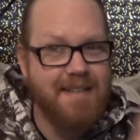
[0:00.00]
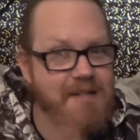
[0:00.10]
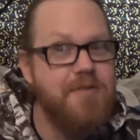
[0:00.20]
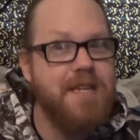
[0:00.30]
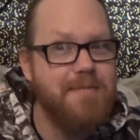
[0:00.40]

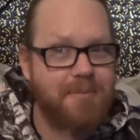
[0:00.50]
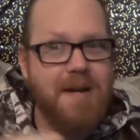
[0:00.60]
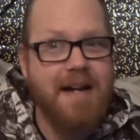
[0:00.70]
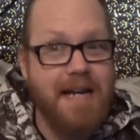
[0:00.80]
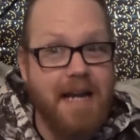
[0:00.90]
You keep
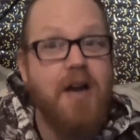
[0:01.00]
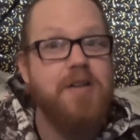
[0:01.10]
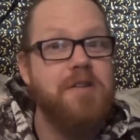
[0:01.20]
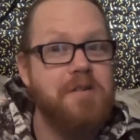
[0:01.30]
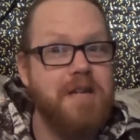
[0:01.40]
running.
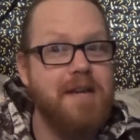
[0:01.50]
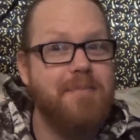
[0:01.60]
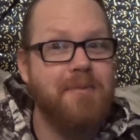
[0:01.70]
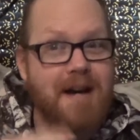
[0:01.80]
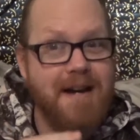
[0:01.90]
You
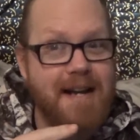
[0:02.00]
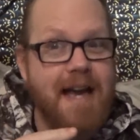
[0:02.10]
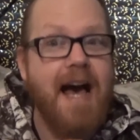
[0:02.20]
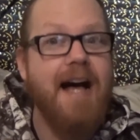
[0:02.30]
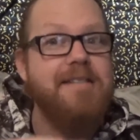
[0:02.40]
keep
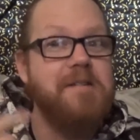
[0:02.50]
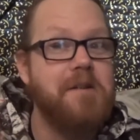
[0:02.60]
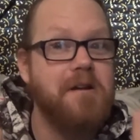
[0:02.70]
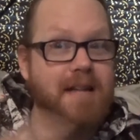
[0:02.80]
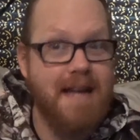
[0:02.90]
running until
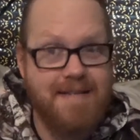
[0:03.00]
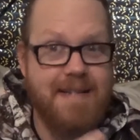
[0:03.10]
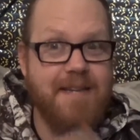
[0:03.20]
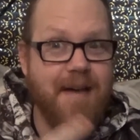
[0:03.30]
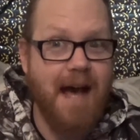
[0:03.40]
your legs
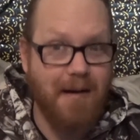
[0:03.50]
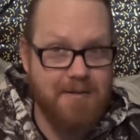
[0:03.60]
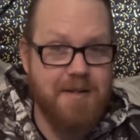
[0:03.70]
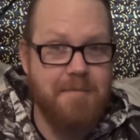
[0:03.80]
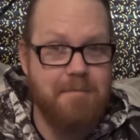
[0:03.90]
give
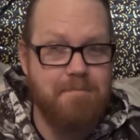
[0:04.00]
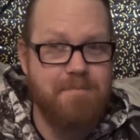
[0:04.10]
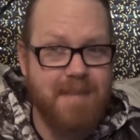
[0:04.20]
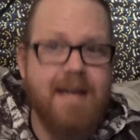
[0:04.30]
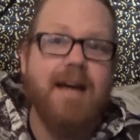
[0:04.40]
out.
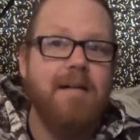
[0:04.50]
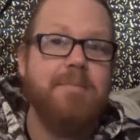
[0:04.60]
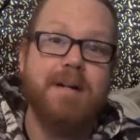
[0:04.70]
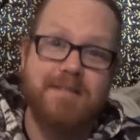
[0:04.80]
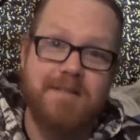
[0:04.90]

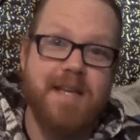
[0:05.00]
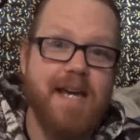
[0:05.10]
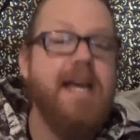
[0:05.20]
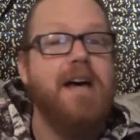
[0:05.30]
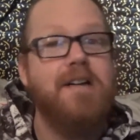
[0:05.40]
But do
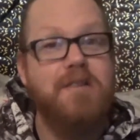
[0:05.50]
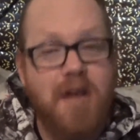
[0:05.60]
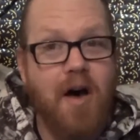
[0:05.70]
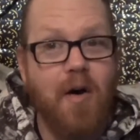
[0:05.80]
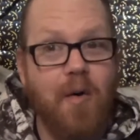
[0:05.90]
they?
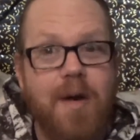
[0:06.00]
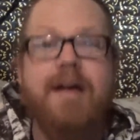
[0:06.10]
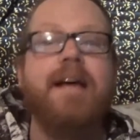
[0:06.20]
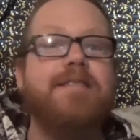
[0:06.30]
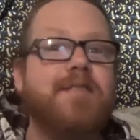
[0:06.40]
No.
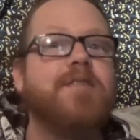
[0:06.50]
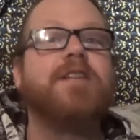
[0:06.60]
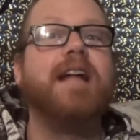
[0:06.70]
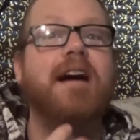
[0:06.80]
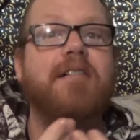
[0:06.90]
And so the
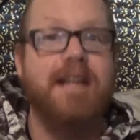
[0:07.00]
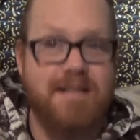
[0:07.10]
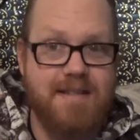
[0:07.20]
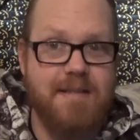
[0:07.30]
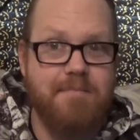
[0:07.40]
clown
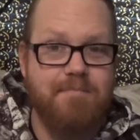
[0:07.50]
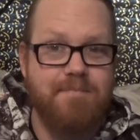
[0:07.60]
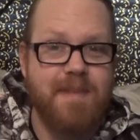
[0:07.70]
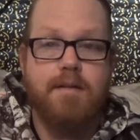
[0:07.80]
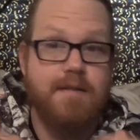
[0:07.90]
gets them.
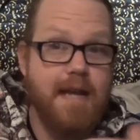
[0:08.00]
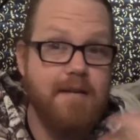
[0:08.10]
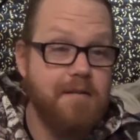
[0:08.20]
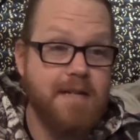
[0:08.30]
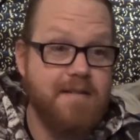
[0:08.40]

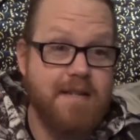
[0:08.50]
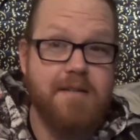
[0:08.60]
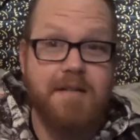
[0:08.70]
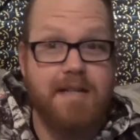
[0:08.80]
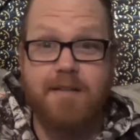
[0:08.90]
Daniel gets
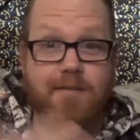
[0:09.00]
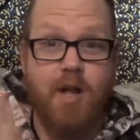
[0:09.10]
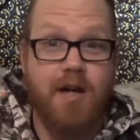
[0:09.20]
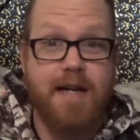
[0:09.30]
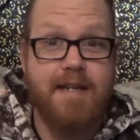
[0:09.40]
killed and the
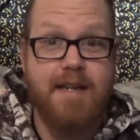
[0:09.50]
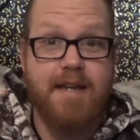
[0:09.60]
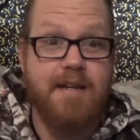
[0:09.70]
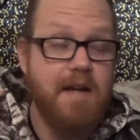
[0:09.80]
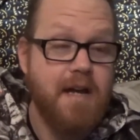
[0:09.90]
vlogging
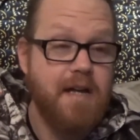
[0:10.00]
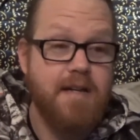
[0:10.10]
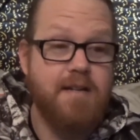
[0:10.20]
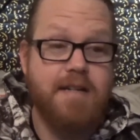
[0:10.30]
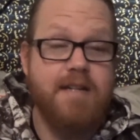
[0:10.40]
kid
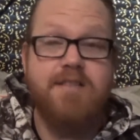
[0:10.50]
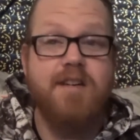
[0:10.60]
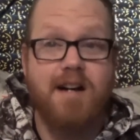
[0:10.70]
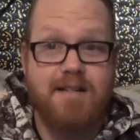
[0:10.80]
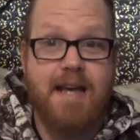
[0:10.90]
gets
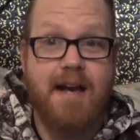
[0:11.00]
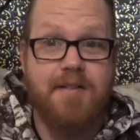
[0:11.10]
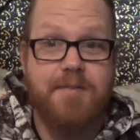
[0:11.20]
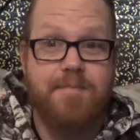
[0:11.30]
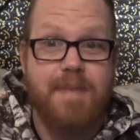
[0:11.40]
knocked out.